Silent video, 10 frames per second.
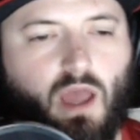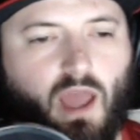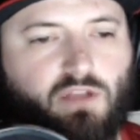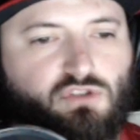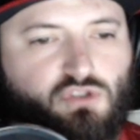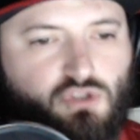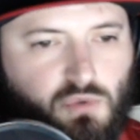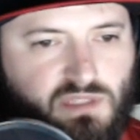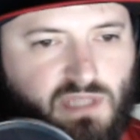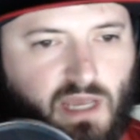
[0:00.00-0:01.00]
and
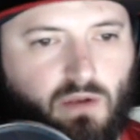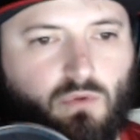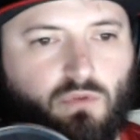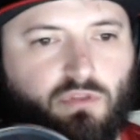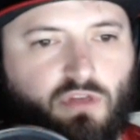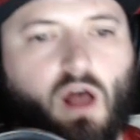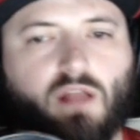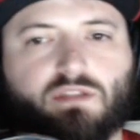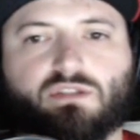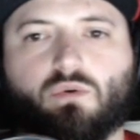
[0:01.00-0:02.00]
suicidal
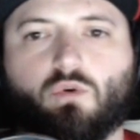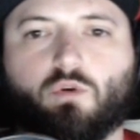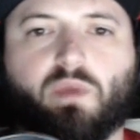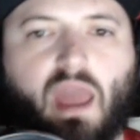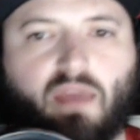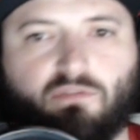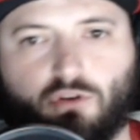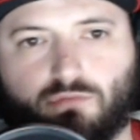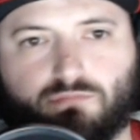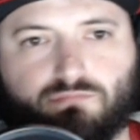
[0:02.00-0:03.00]
thoughts or behavior.